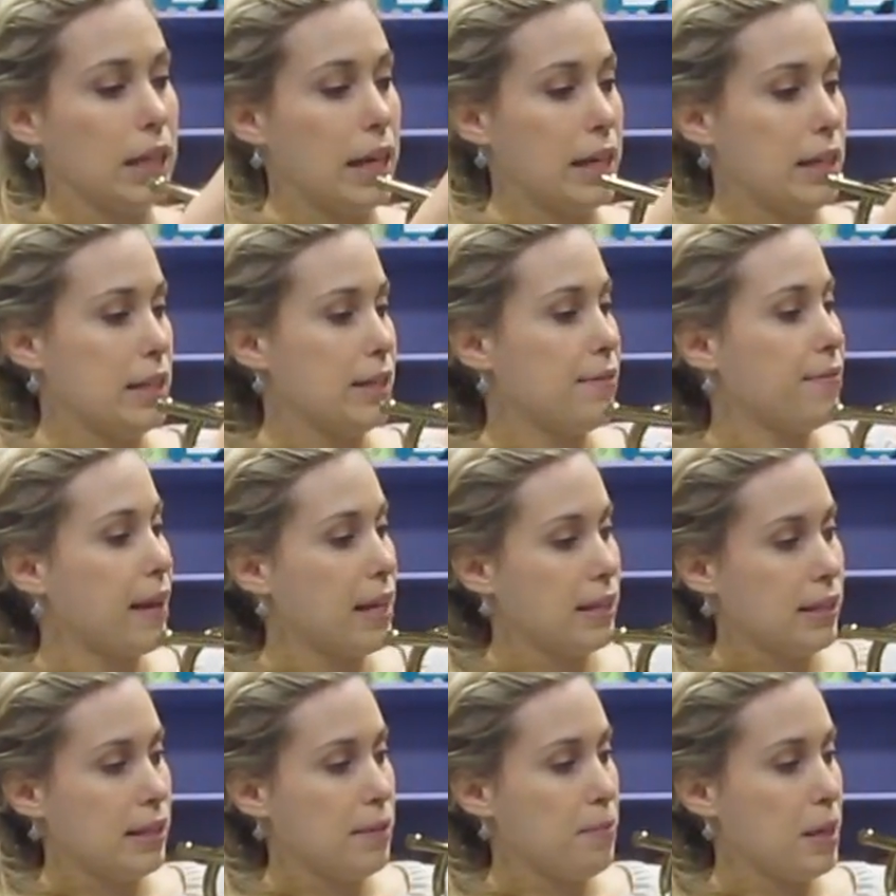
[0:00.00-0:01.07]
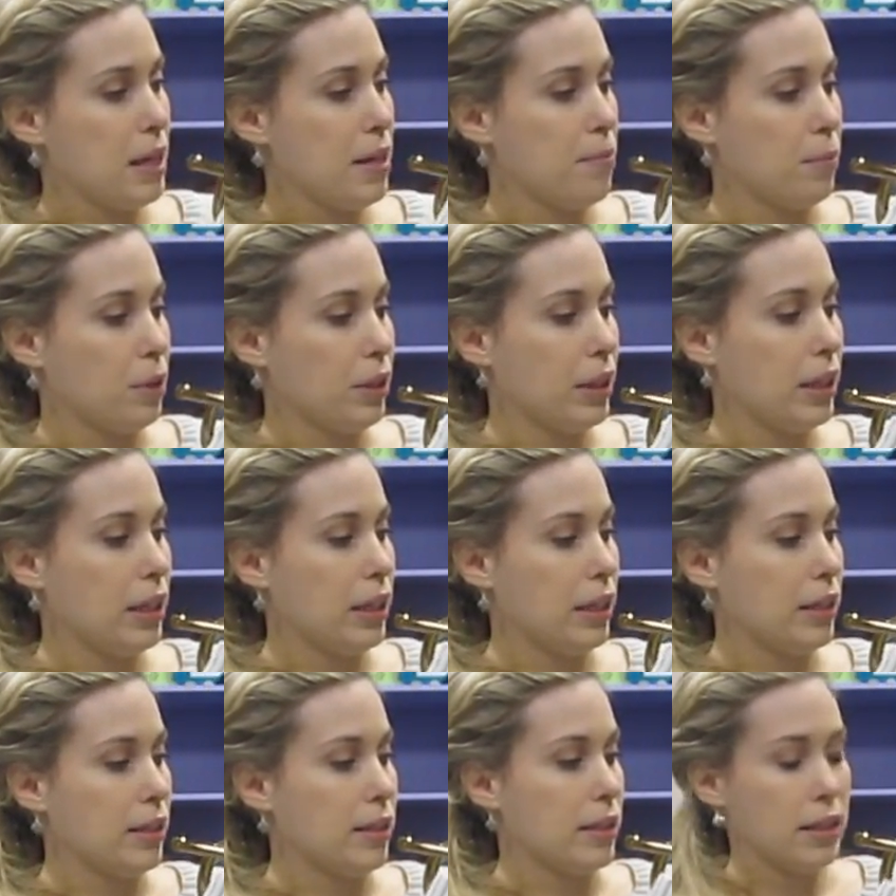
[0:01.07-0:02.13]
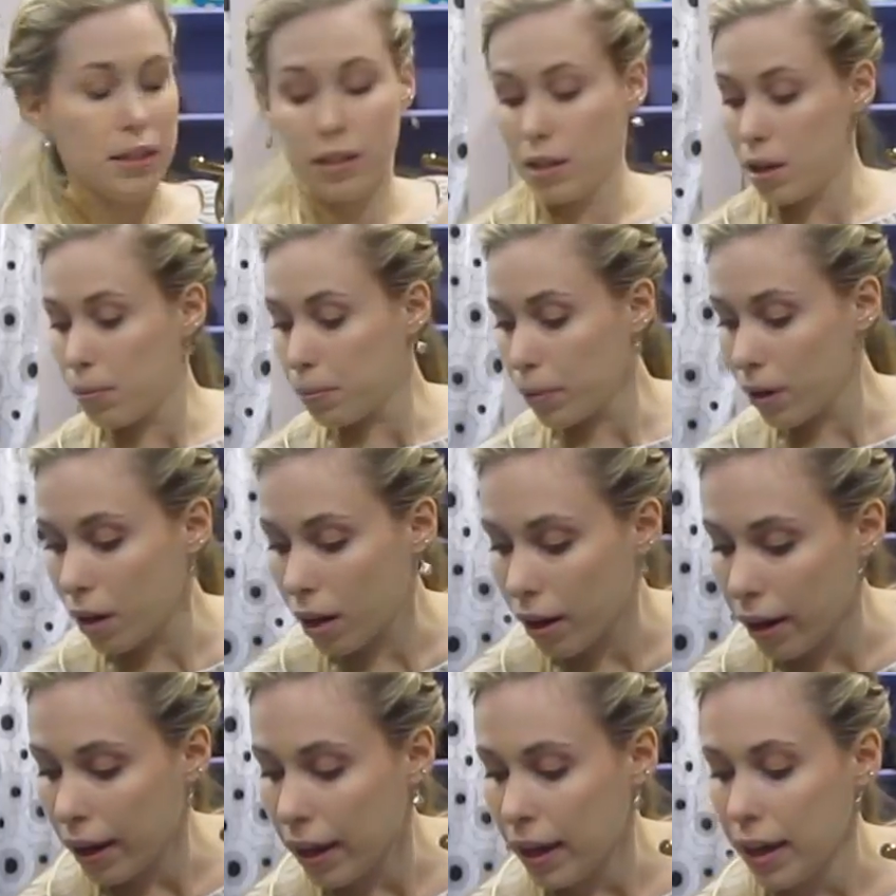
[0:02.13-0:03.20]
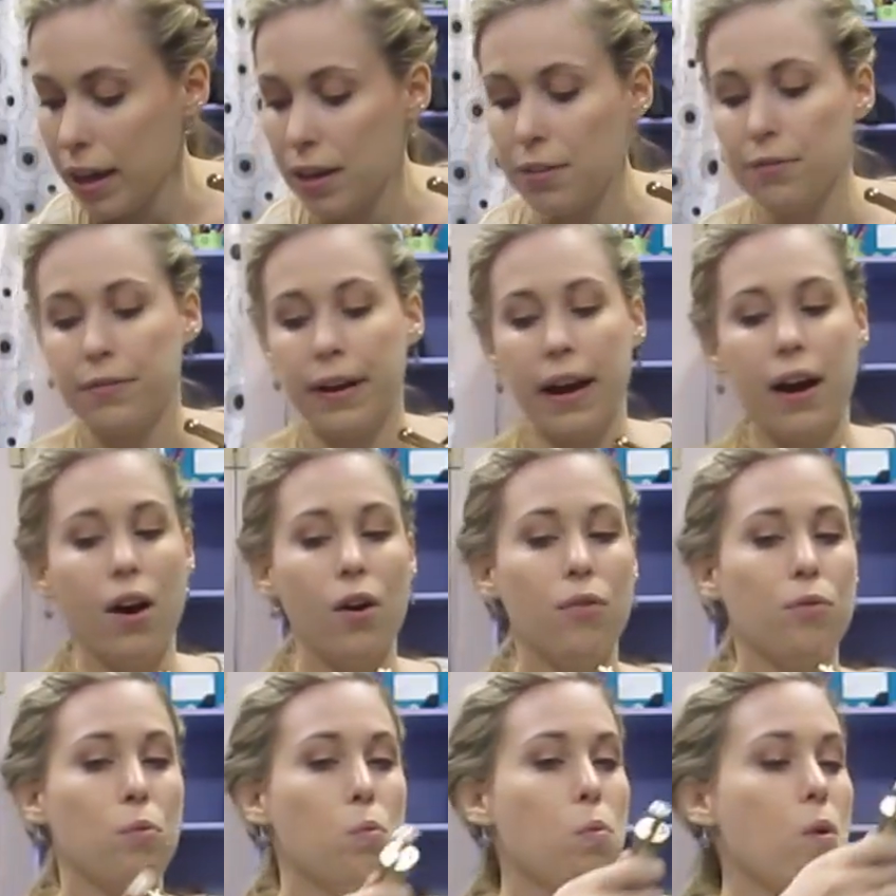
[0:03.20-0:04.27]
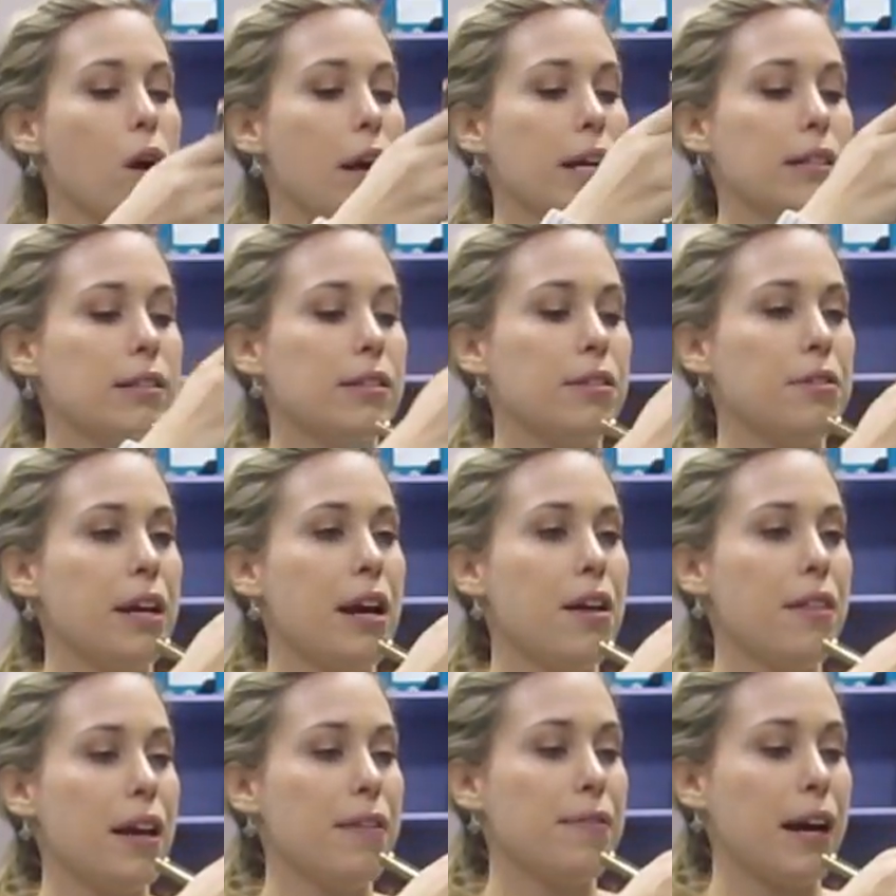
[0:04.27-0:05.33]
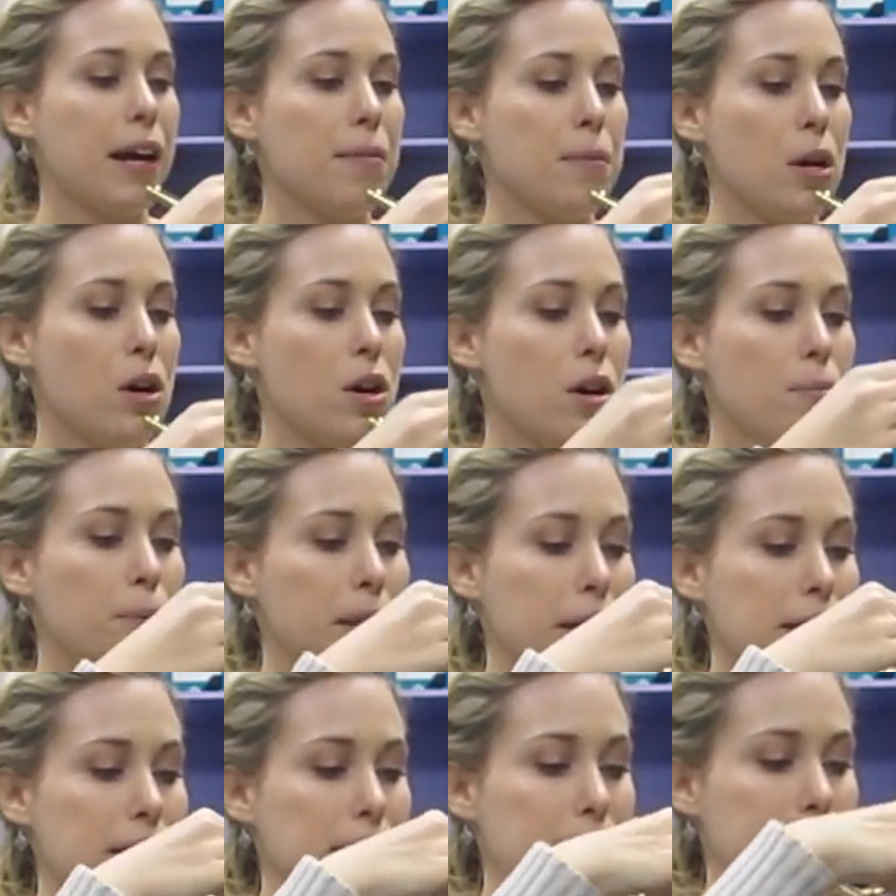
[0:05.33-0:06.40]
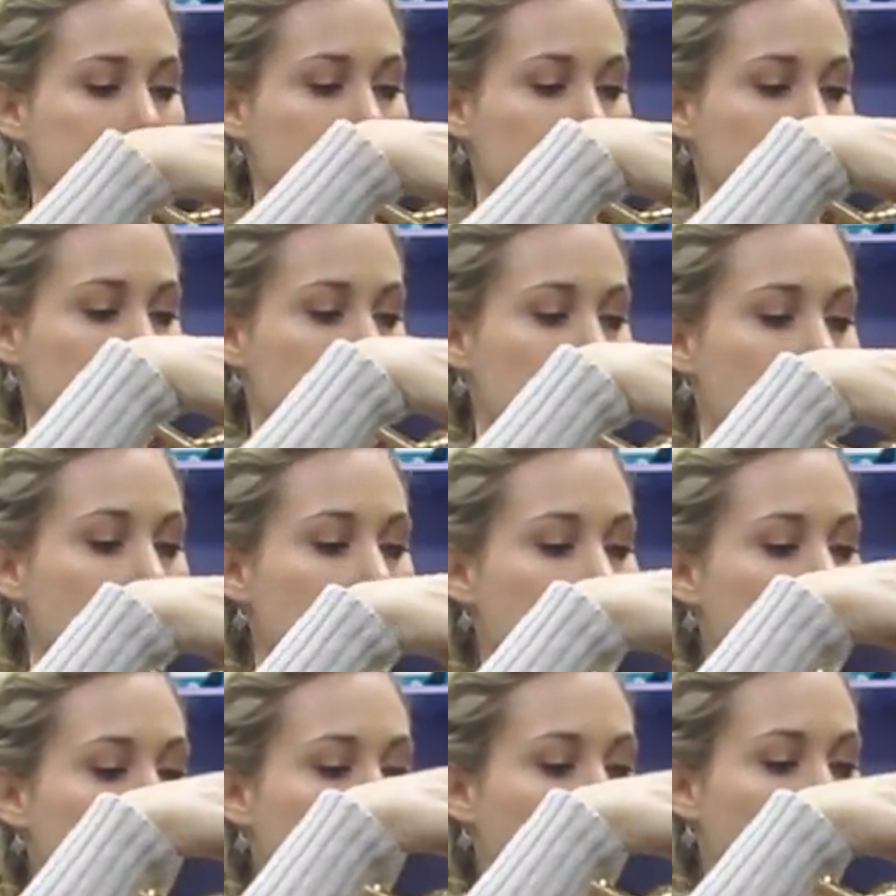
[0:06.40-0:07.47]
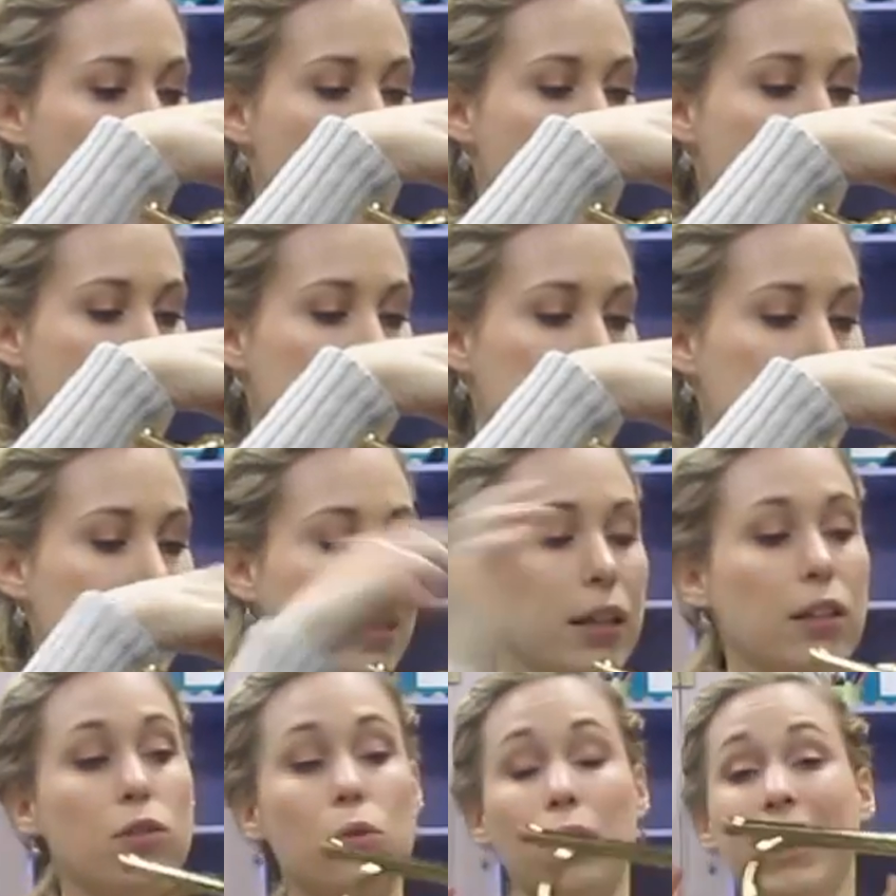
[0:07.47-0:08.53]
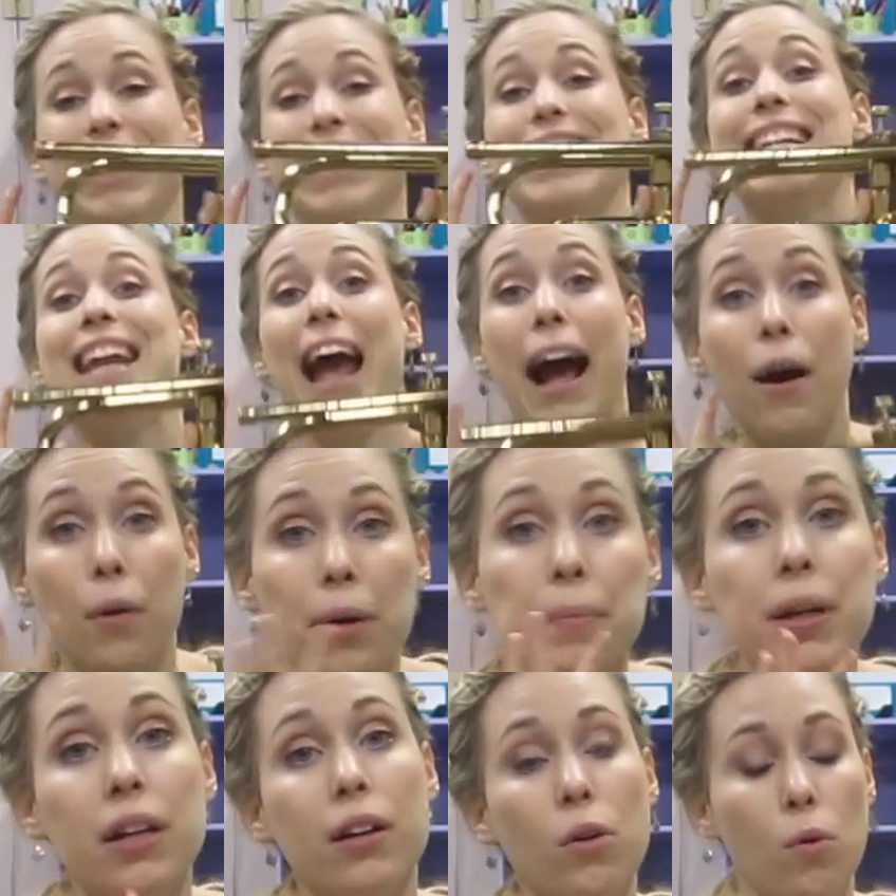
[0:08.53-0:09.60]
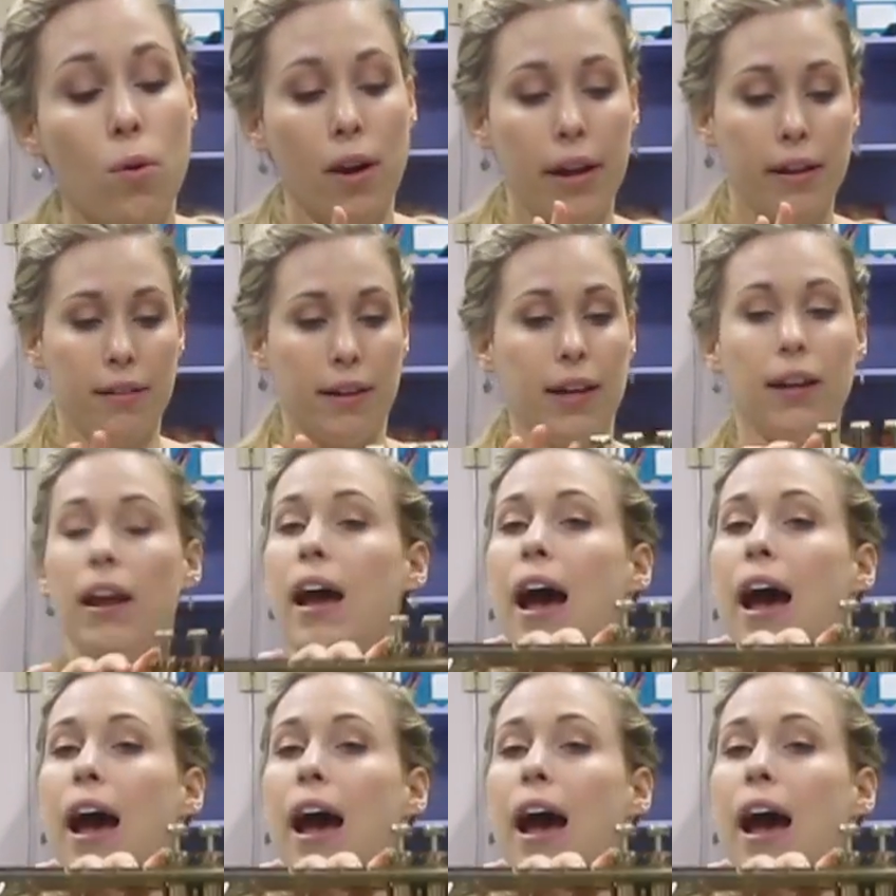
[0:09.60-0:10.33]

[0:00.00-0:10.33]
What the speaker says: And it's facing me. I'm looking, I can see the number. And valve 1. So now that I've got them all placed in, they're all happy and hunky-dory. Now I'm gonna oil it.